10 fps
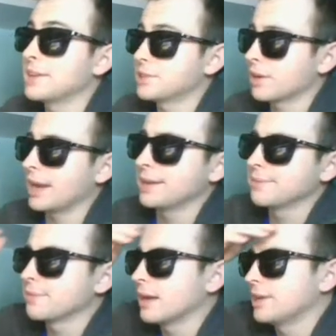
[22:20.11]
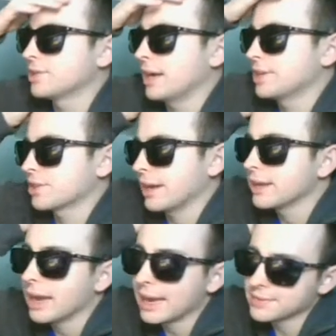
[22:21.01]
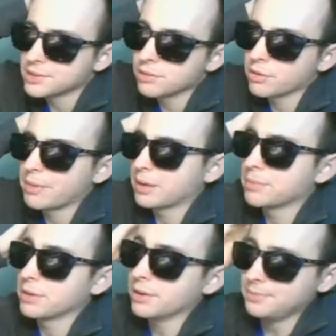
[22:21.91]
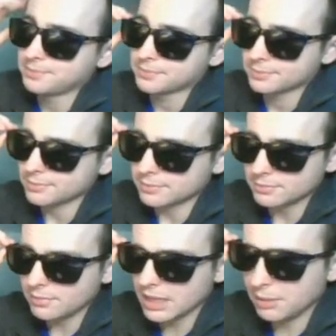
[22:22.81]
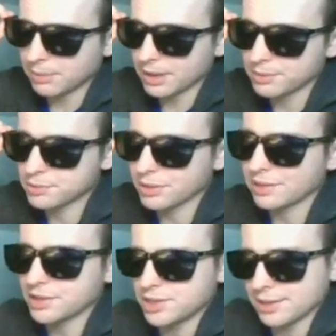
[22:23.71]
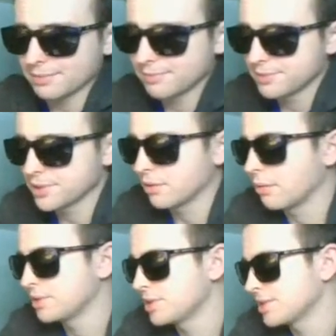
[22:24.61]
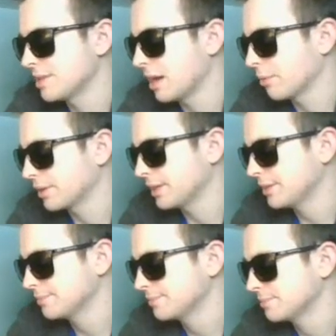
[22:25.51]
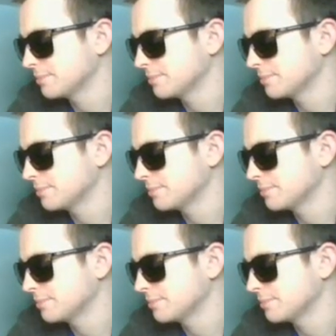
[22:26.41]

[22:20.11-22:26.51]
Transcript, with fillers: I tried. I had to do it with my computer, but it was really glitchy. So it was just not working.